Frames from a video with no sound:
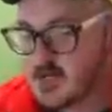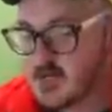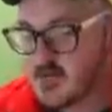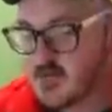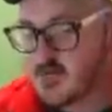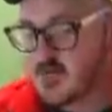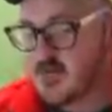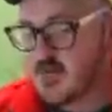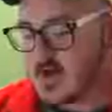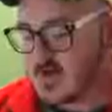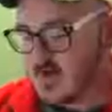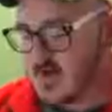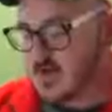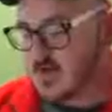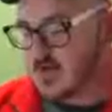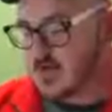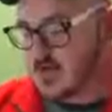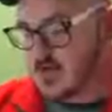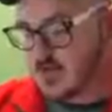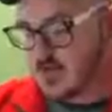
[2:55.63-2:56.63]
whenever I
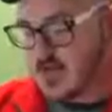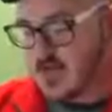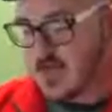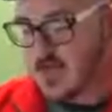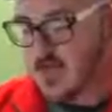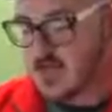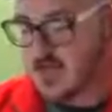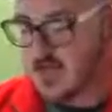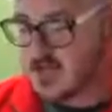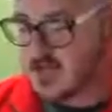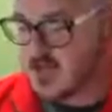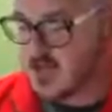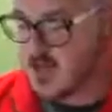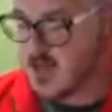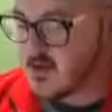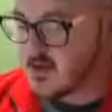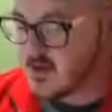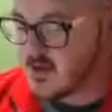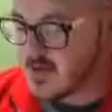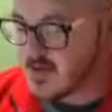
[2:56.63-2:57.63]
teach it to kids,
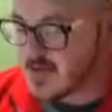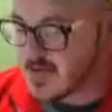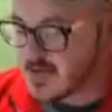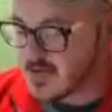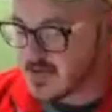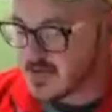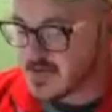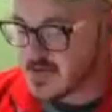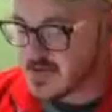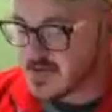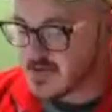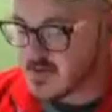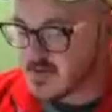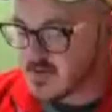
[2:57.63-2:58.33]
I always like to,